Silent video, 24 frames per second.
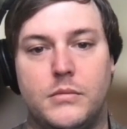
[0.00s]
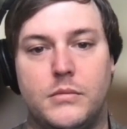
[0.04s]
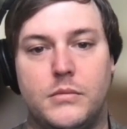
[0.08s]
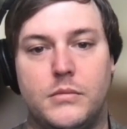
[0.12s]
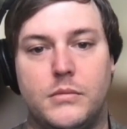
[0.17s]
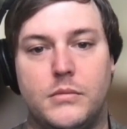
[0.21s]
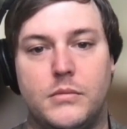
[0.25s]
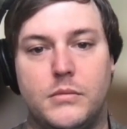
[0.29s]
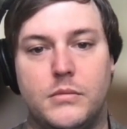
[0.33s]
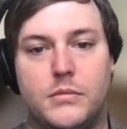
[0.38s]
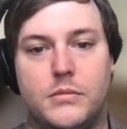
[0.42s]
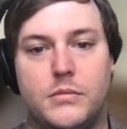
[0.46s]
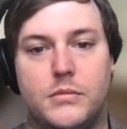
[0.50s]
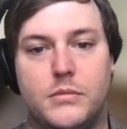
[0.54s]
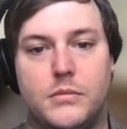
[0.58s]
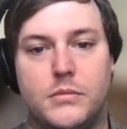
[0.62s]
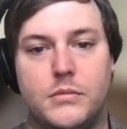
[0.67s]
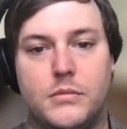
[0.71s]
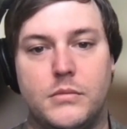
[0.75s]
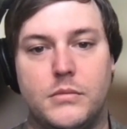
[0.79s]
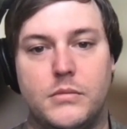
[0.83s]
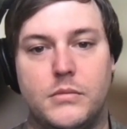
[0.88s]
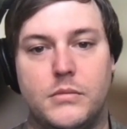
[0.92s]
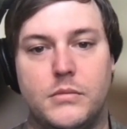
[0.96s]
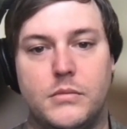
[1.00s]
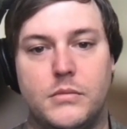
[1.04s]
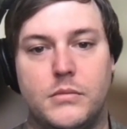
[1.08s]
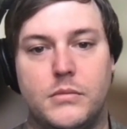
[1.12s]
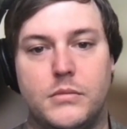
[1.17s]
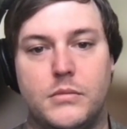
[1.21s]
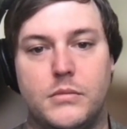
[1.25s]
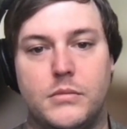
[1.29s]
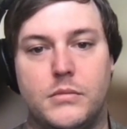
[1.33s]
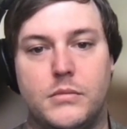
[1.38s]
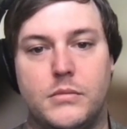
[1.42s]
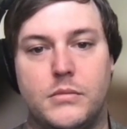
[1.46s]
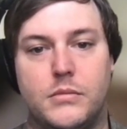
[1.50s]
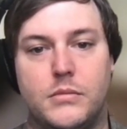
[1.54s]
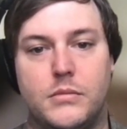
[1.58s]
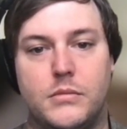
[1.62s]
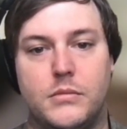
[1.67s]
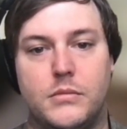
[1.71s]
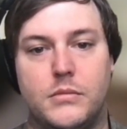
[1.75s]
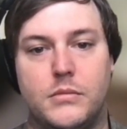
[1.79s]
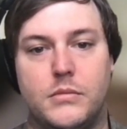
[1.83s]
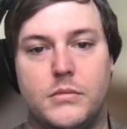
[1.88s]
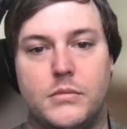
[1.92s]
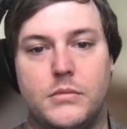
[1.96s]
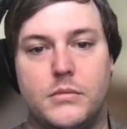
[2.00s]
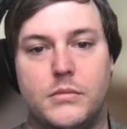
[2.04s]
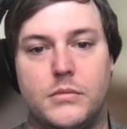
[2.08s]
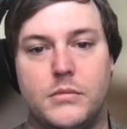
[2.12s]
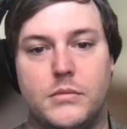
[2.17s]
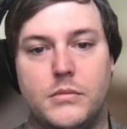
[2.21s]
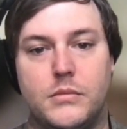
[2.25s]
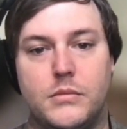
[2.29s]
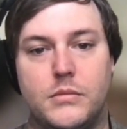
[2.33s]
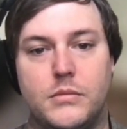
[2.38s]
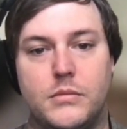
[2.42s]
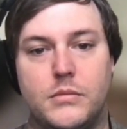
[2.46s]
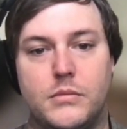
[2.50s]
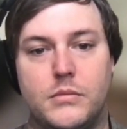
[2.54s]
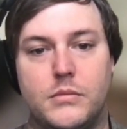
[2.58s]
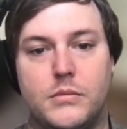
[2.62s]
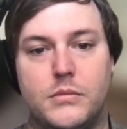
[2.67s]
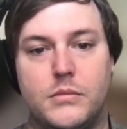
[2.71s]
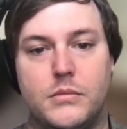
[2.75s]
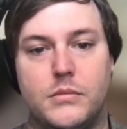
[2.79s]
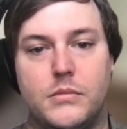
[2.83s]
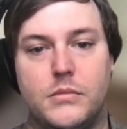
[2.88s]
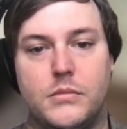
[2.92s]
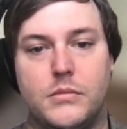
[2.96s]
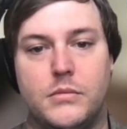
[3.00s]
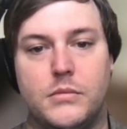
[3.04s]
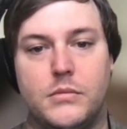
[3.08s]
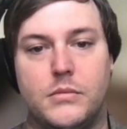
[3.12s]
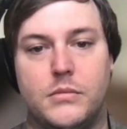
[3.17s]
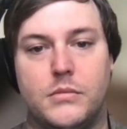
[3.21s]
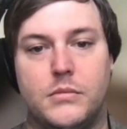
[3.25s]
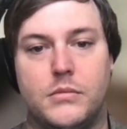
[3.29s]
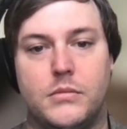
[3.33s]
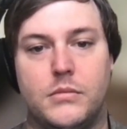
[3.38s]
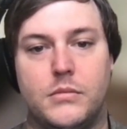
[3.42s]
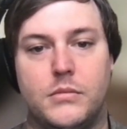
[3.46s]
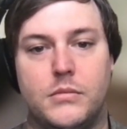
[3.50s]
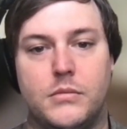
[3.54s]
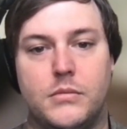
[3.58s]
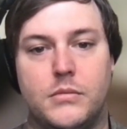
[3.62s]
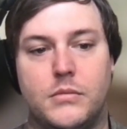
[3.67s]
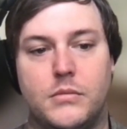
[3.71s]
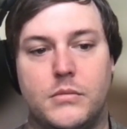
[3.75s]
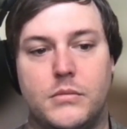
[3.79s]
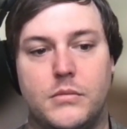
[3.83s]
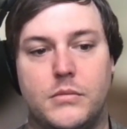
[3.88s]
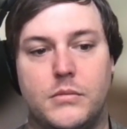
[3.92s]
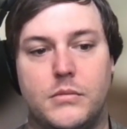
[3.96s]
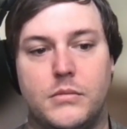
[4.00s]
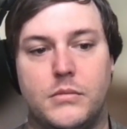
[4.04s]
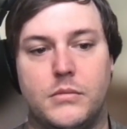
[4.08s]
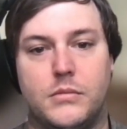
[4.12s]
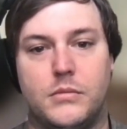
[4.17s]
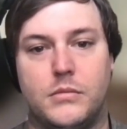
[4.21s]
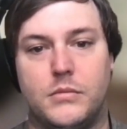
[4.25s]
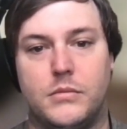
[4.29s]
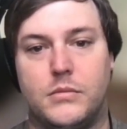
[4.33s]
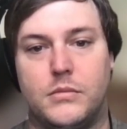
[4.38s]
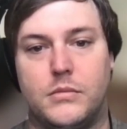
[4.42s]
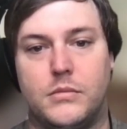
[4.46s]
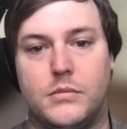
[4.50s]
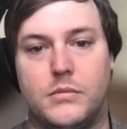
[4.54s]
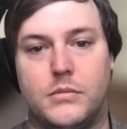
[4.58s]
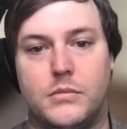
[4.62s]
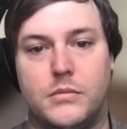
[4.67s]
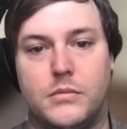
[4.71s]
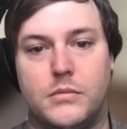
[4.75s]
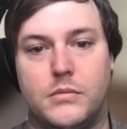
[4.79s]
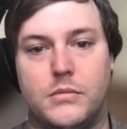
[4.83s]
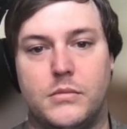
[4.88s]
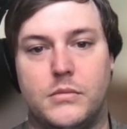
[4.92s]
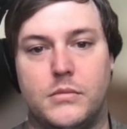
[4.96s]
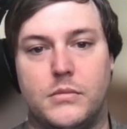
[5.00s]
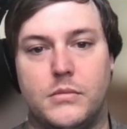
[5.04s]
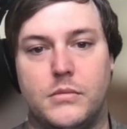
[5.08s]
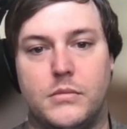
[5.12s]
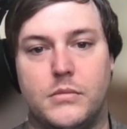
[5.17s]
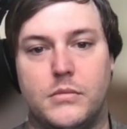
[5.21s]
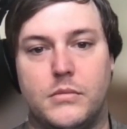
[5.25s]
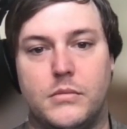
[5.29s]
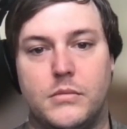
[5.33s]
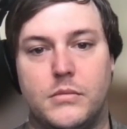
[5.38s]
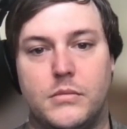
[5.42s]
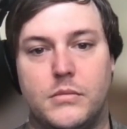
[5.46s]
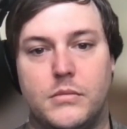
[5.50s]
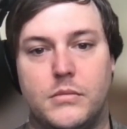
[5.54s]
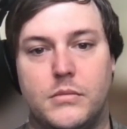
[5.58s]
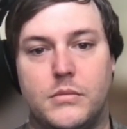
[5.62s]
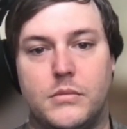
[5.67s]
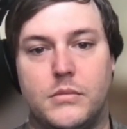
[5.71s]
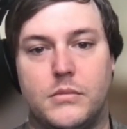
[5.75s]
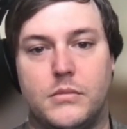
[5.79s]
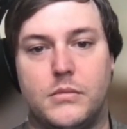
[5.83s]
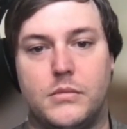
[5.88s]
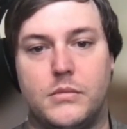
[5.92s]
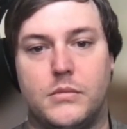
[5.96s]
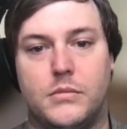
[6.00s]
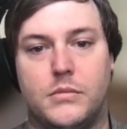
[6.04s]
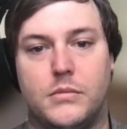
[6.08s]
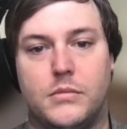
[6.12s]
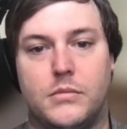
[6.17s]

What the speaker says: (silent)